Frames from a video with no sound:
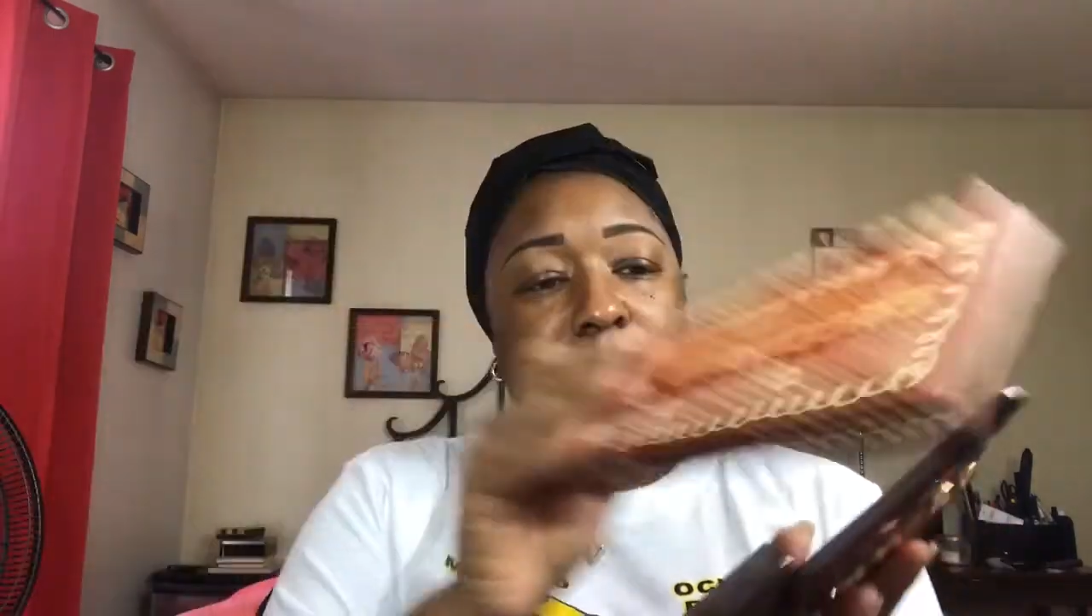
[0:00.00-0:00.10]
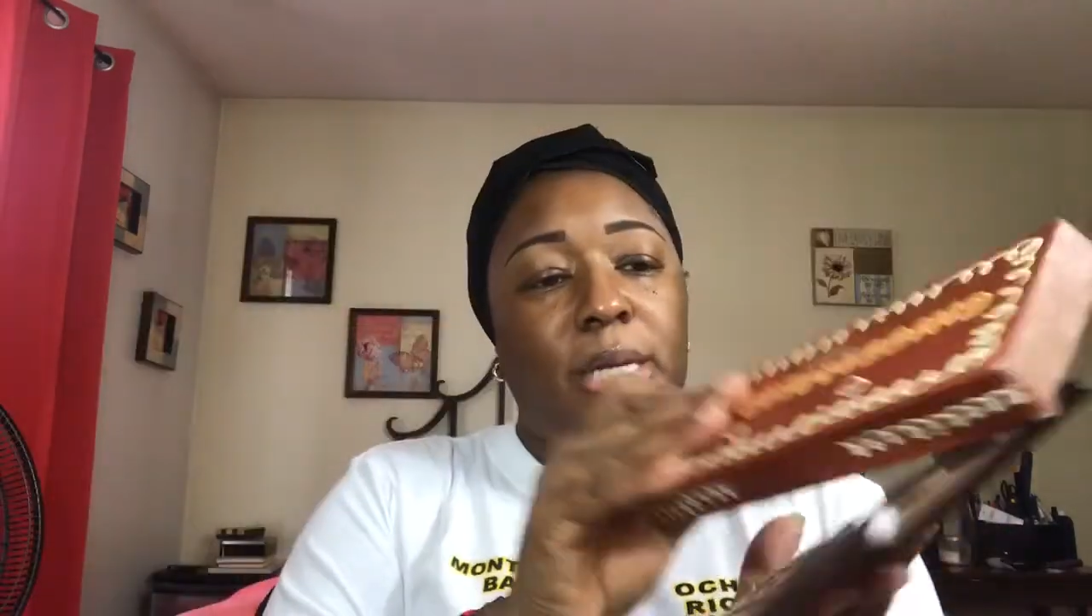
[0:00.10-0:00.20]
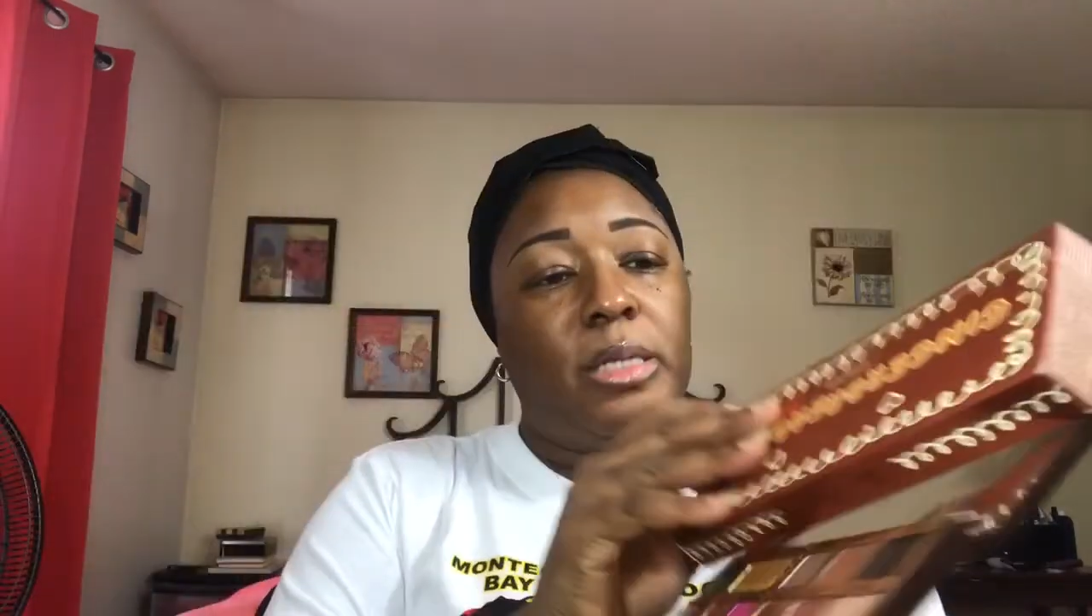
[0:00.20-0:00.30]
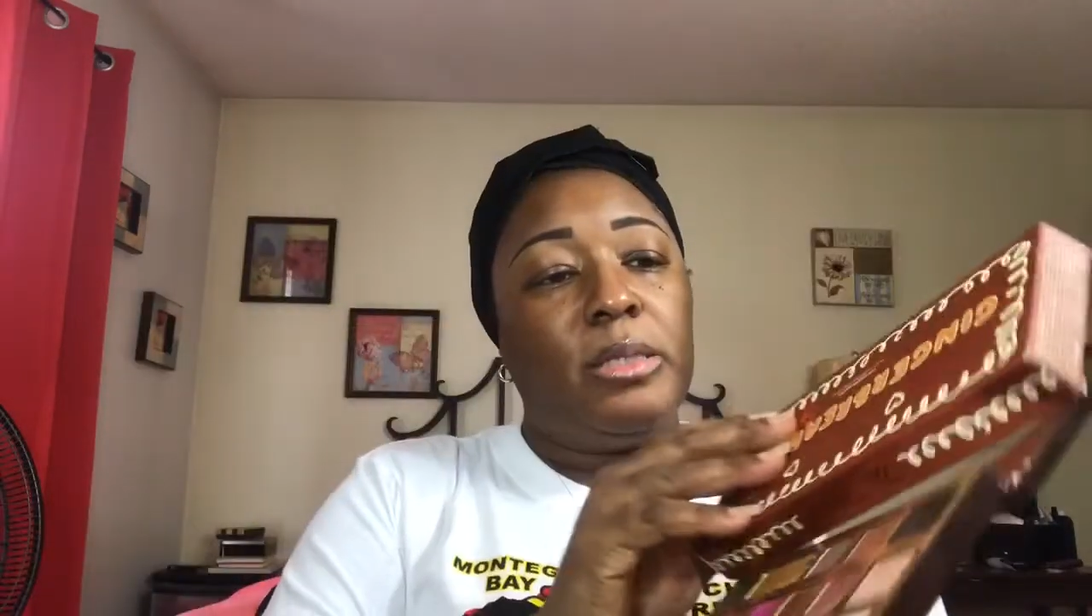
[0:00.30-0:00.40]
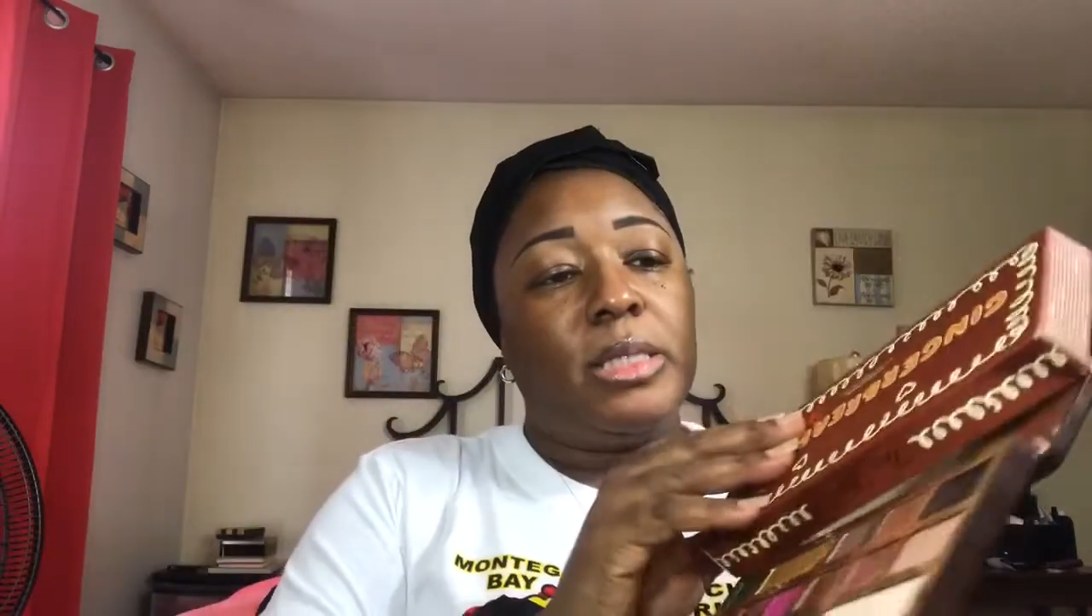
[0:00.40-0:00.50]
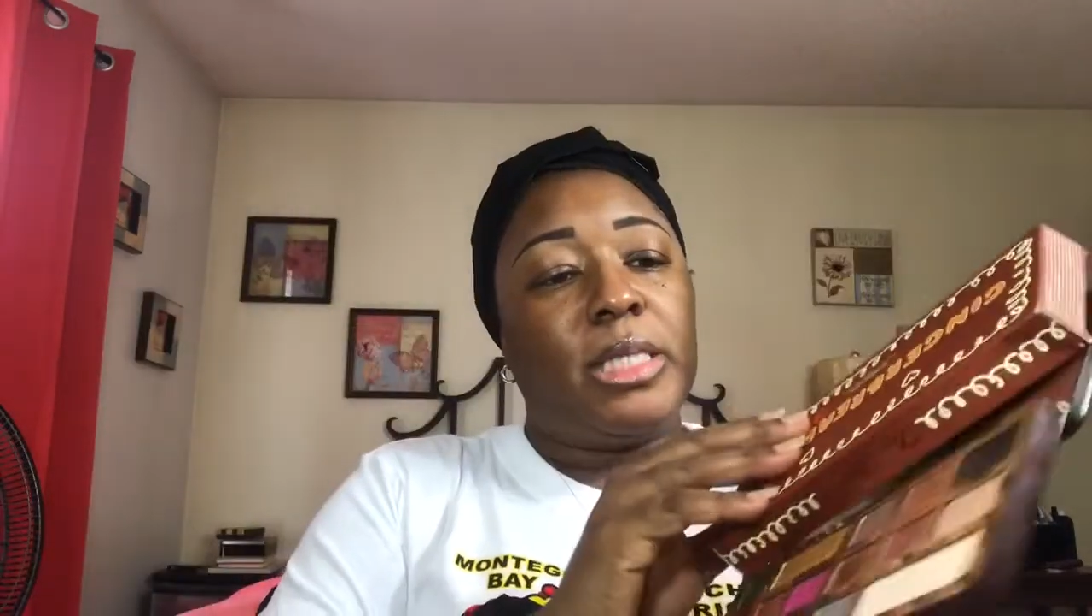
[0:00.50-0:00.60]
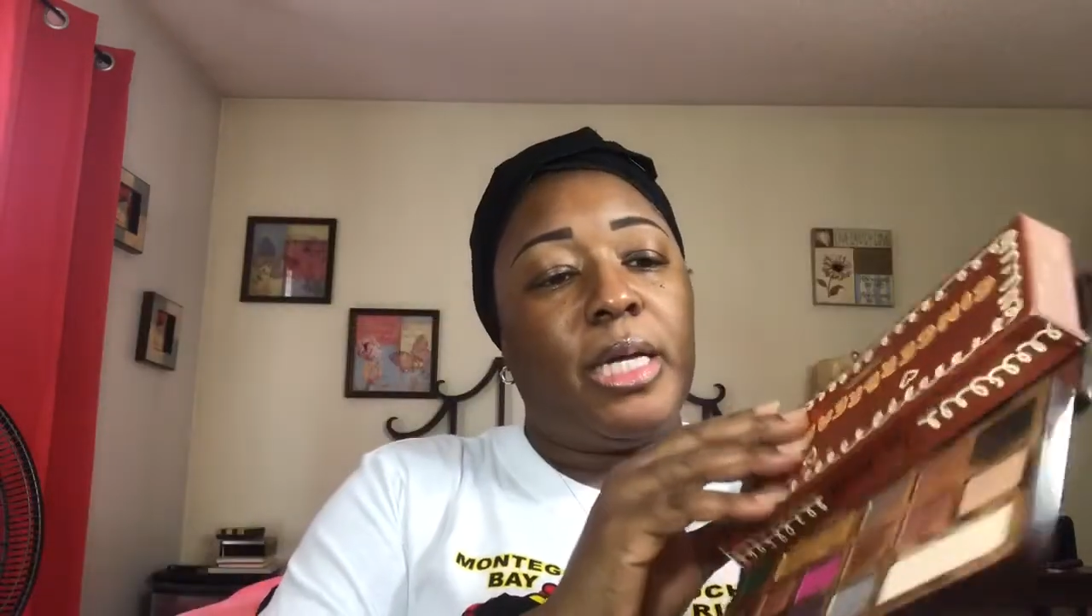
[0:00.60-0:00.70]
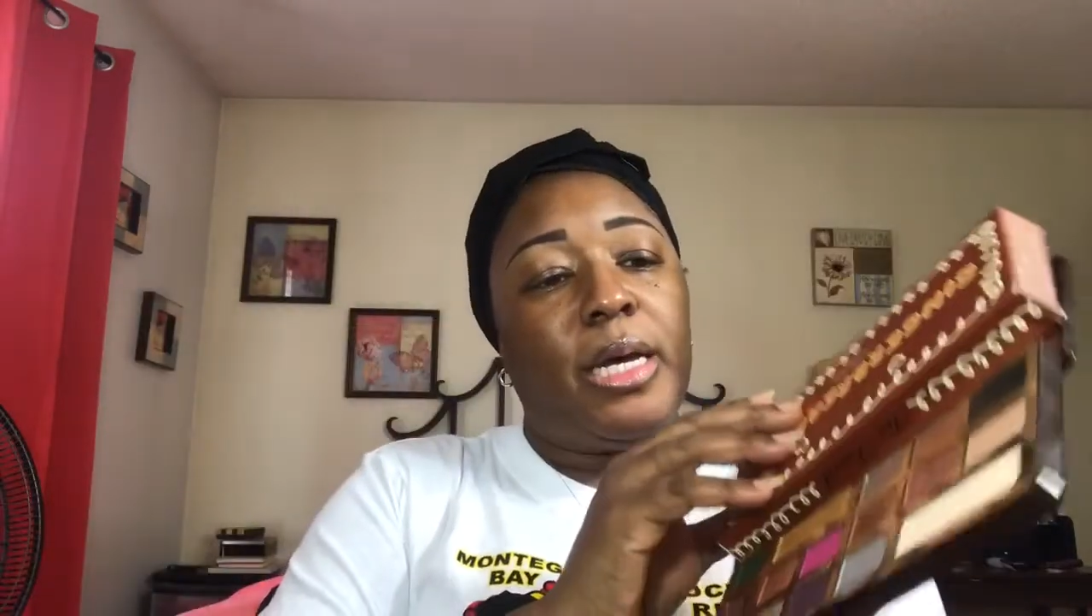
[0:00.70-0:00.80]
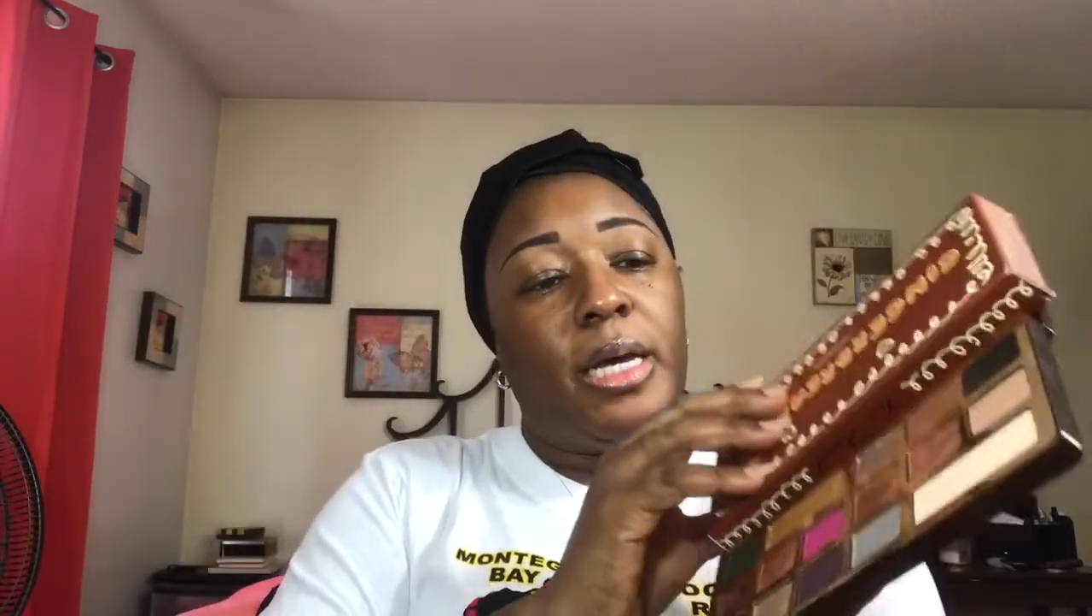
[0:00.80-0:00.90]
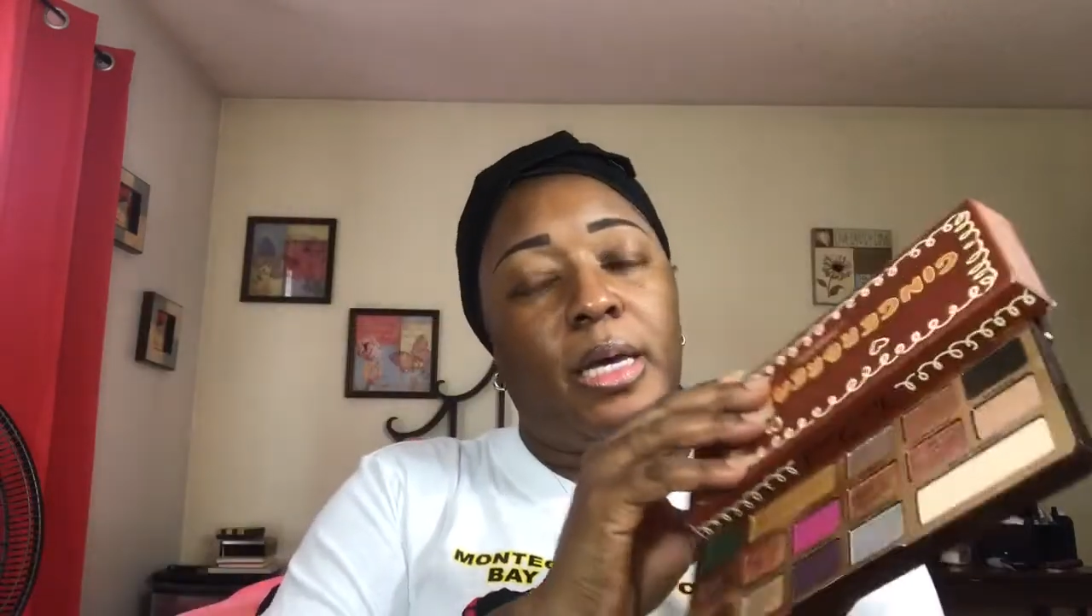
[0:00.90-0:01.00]
palette looks
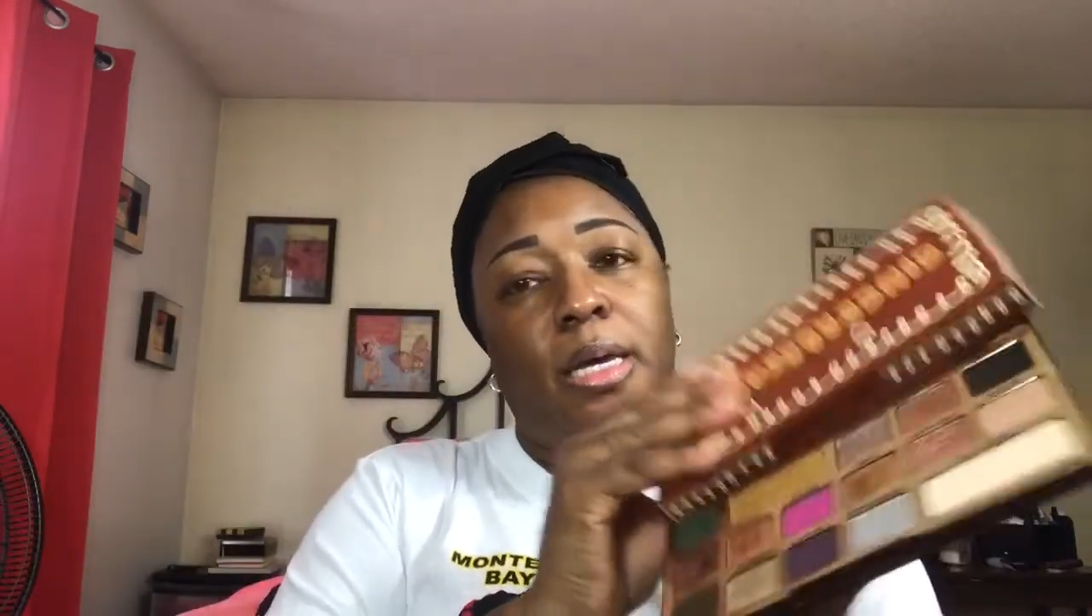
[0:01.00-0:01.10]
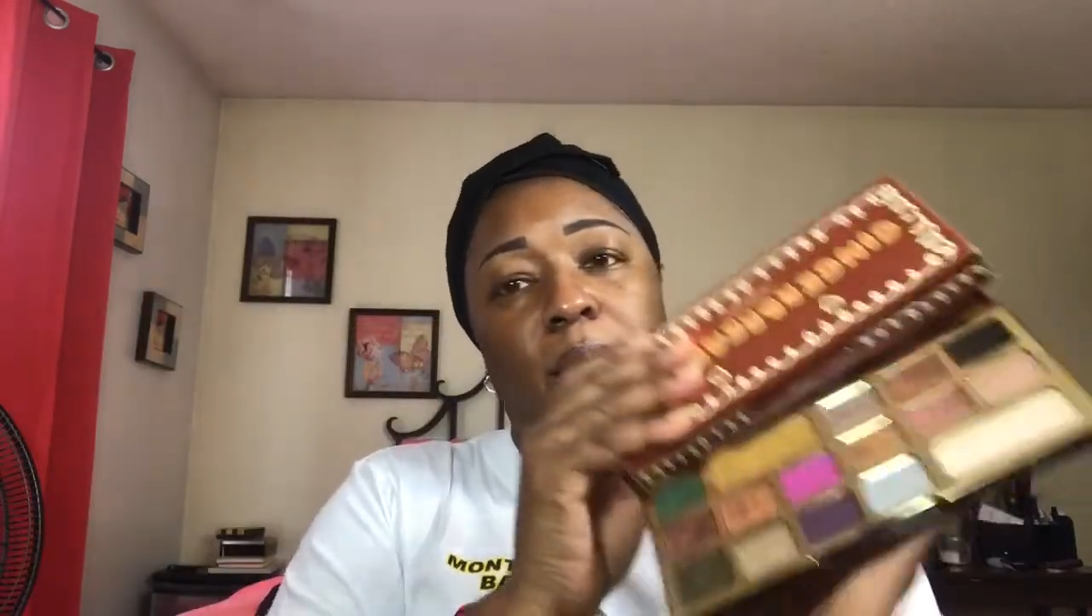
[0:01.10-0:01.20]
like.